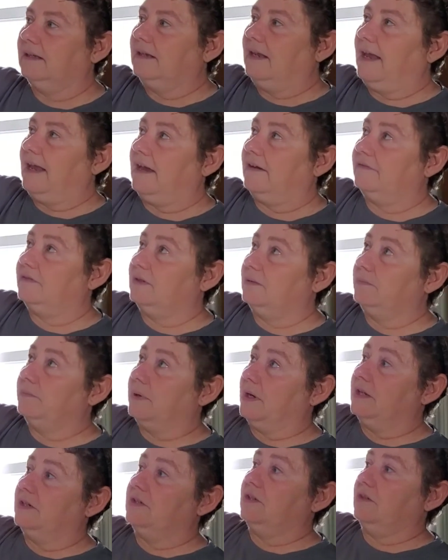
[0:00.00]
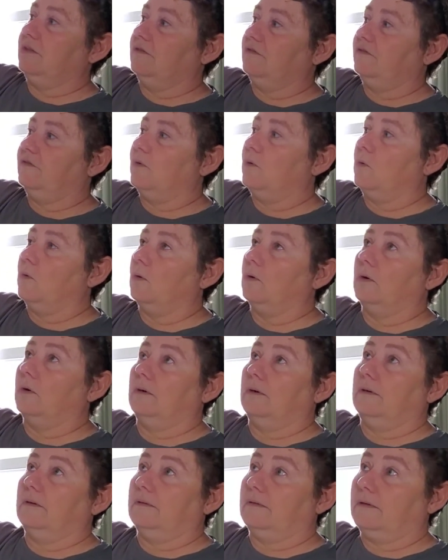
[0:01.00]
have to budget
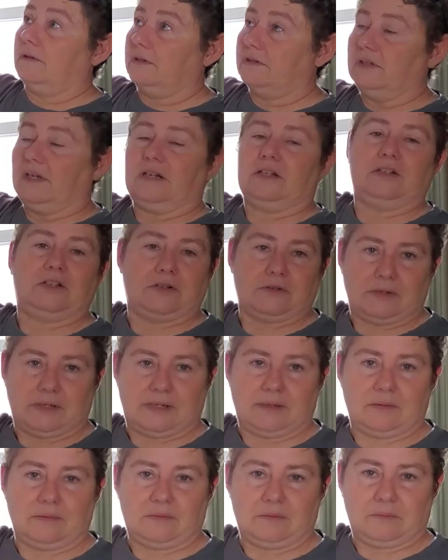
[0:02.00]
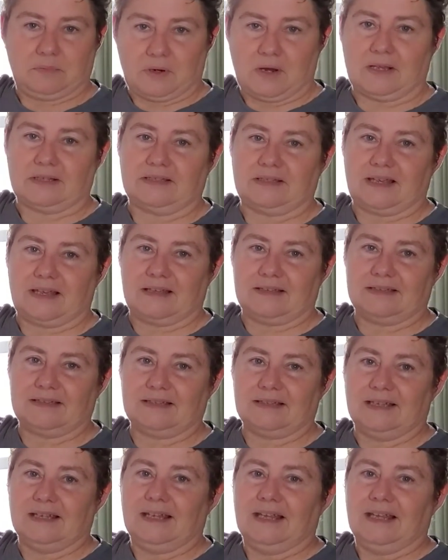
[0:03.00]
for the texturing process.